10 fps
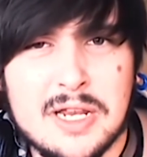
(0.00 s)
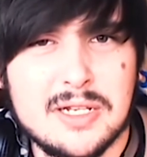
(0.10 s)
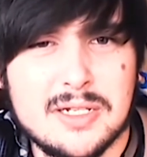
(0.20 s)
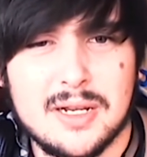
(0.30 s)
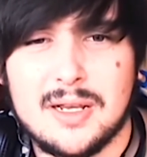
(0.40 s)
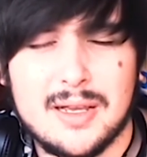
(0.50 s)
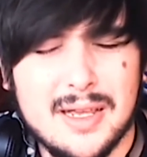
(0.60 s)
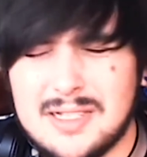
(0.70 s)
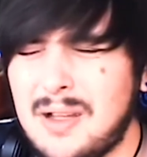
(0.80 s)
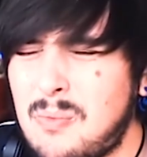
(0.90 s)
race?"
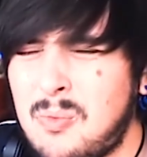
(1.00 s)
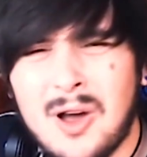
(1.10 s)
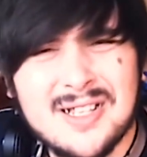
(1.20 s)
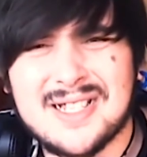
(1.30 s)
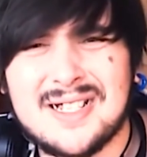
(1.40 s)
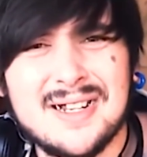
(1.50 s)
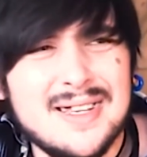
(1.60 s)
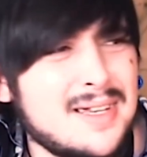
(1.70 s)
It's like, what?